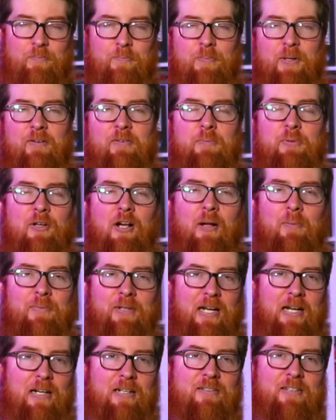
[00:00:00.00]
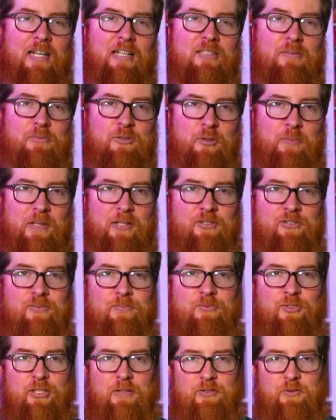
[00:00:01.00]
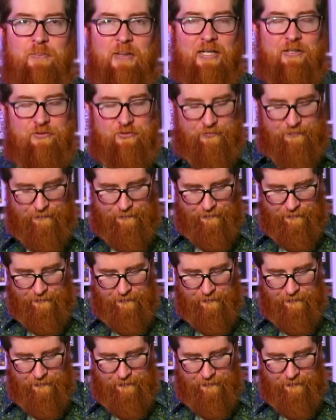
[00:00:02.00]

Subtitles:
bit of a problem there. It takes up too much shelf space.